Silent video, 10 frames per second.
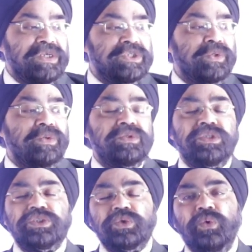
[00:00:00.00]
So
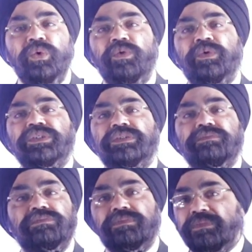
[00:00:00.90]
the score was
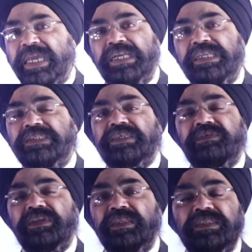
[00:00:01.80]

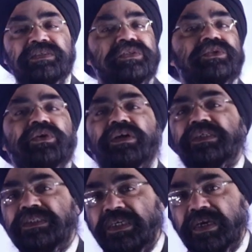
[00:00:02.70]
87. This is not a
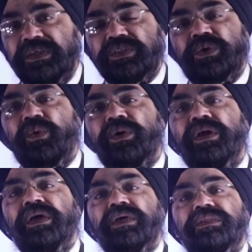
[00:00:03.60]
CRS
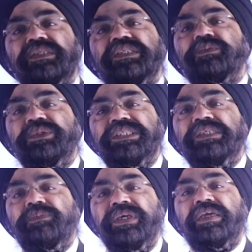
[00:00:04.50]
score. This is
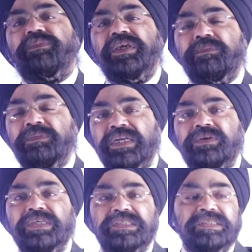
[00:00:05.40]
BCPNP
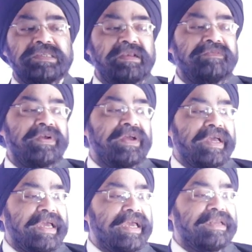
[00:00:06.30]
matrix itself,
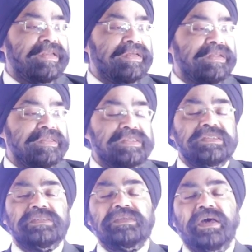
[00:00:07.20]
and this
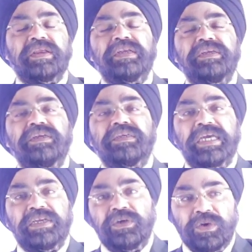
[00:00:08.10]
is targeted
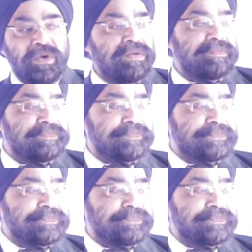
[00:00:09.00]
tech draw.